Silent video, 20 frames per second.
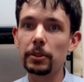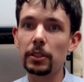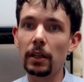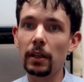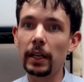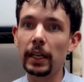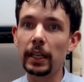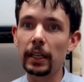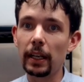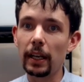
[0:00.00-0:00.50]

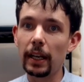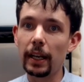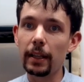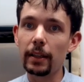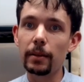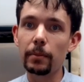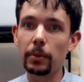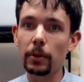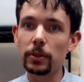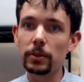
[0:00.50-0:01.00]
dying at
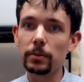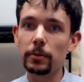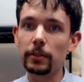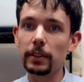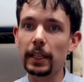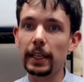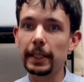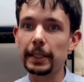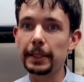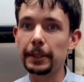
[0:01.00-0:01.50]
the bottom of
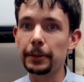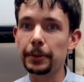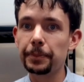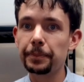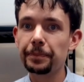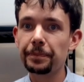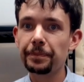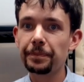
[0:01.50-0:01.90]
that hill.